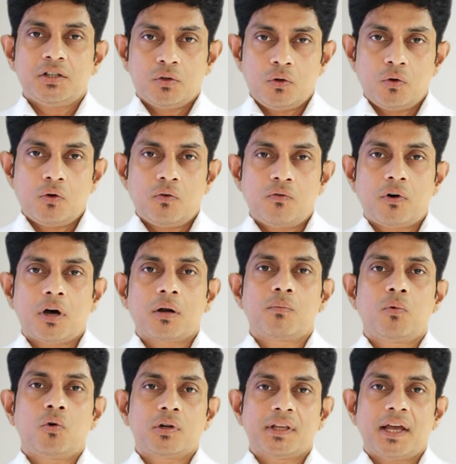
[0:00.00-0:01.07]
is low for
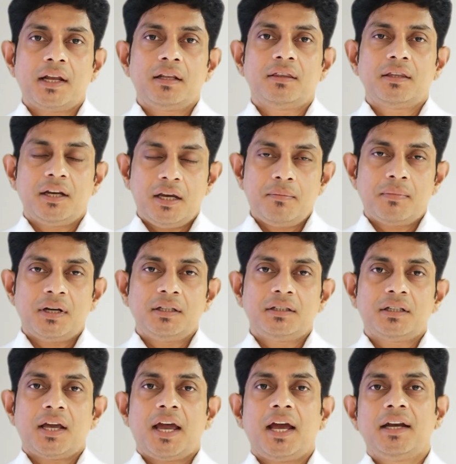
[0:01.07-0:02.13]
more than 3
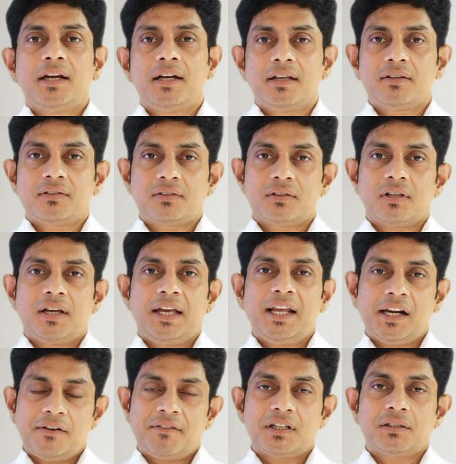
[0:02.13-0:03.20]
months and it is
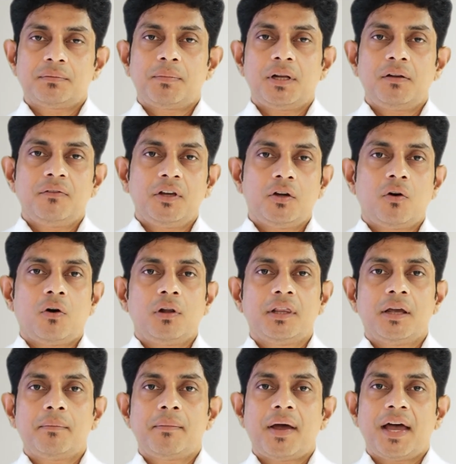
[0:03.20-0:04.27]
irreversible. We call
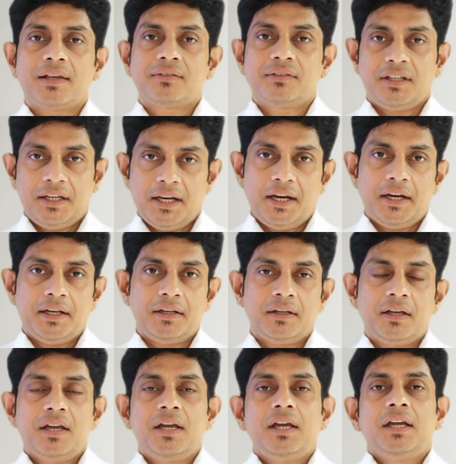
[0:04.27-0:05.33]
them as CKD.
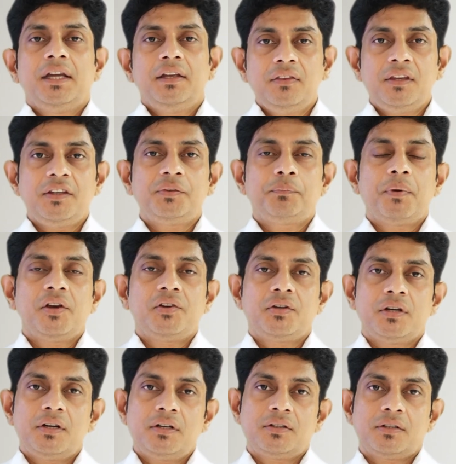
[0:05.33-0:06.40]
In these
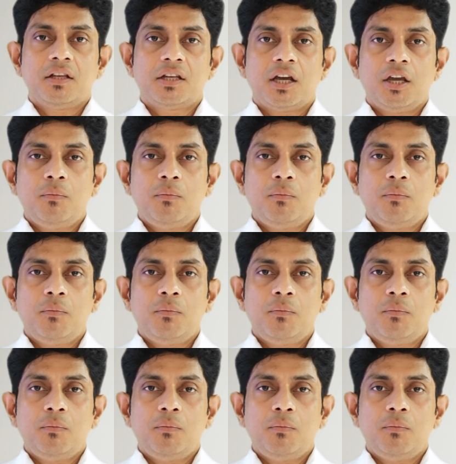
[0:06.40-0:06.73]
patients, the